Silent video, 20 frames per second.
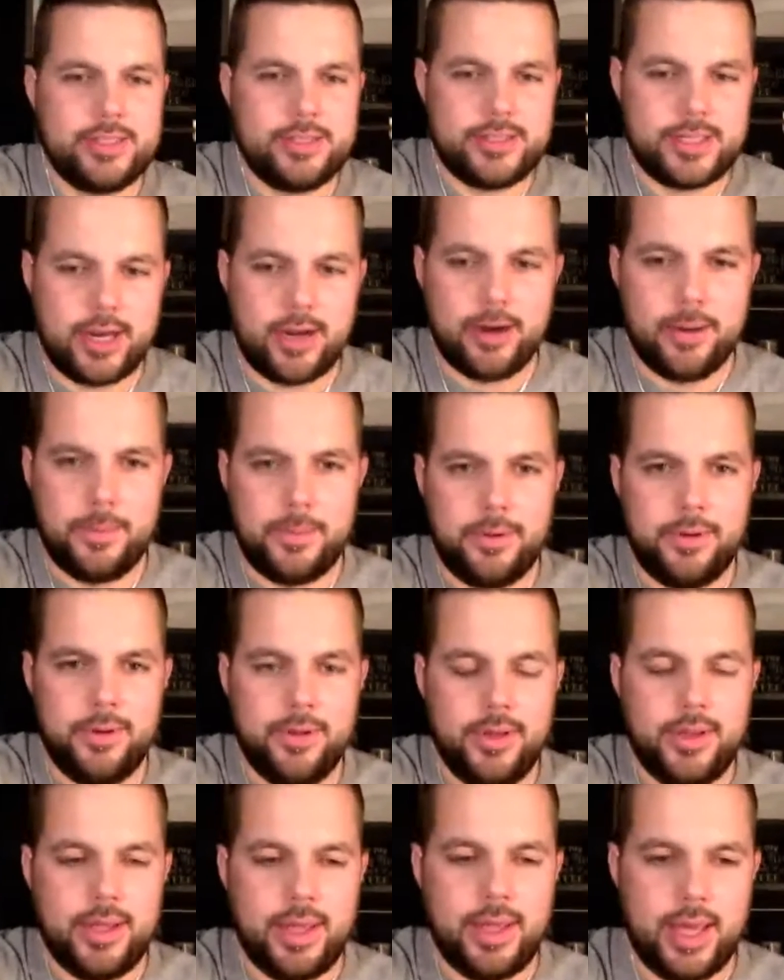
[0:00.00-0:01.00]
are terrible,
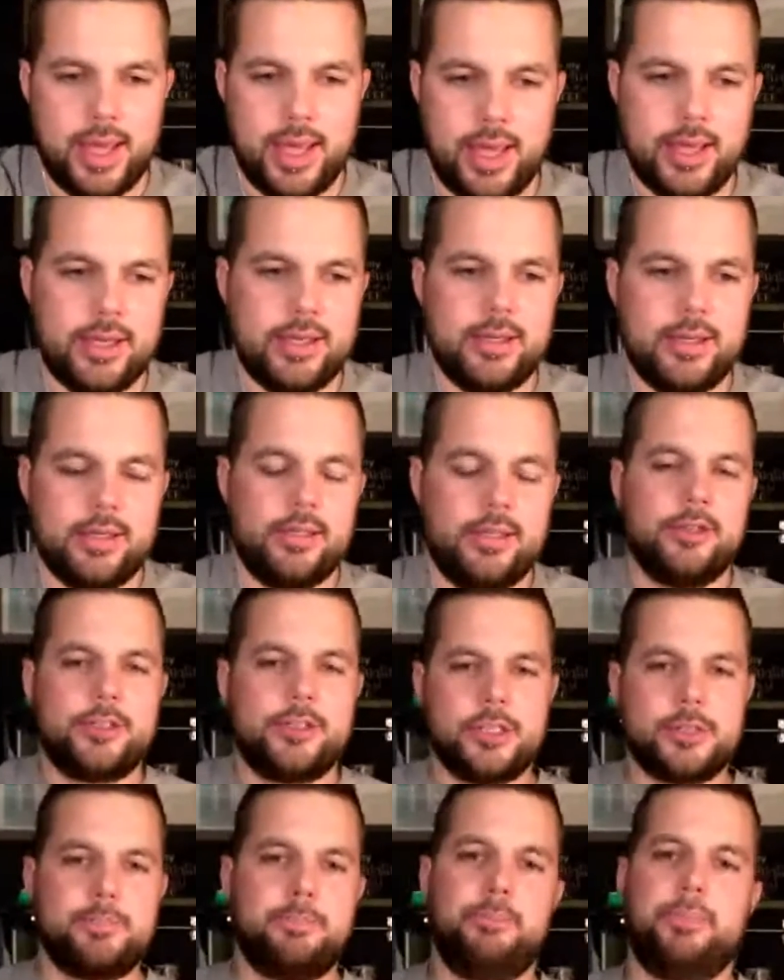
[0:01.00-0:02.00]
and you're
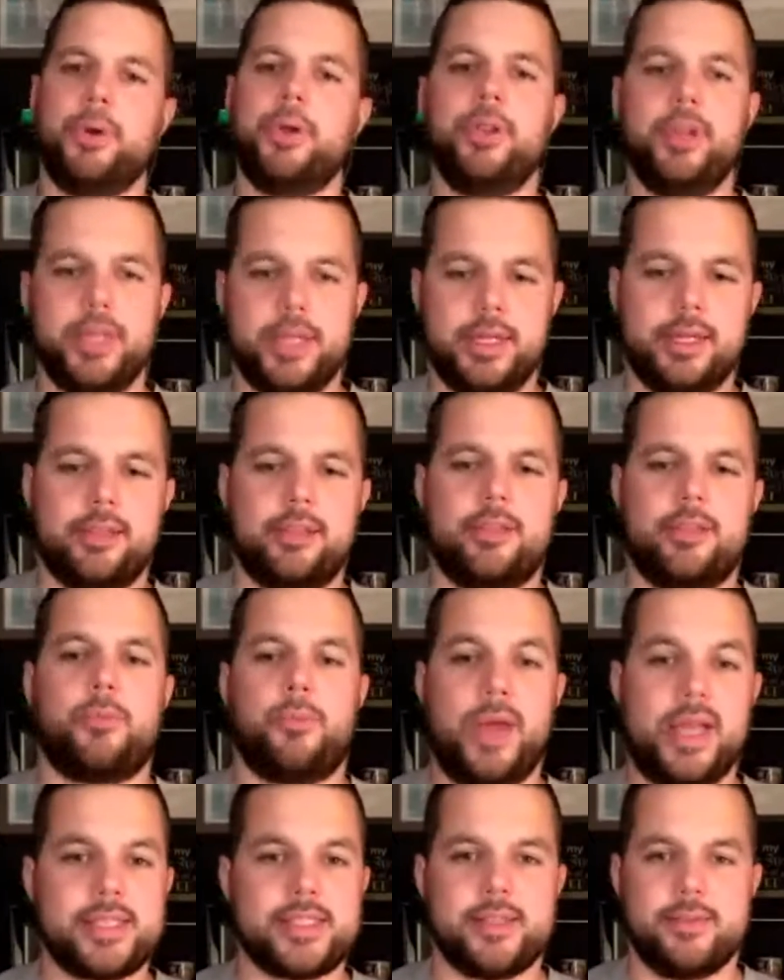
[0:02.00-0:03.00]
just bullying the
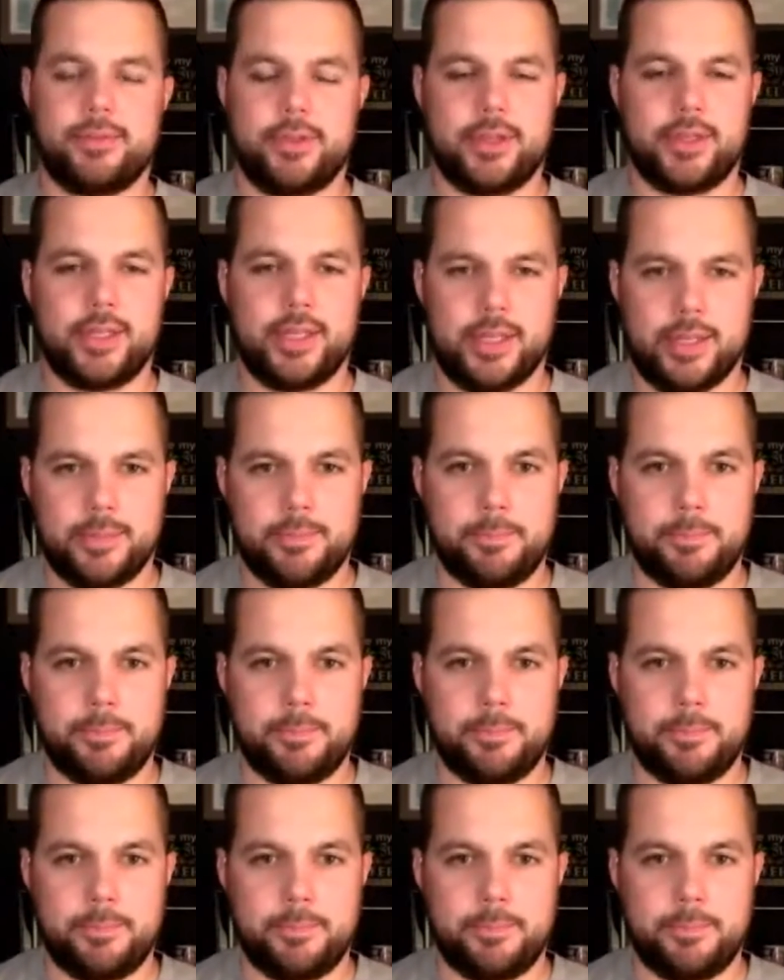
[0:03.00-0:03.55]
rest of the league,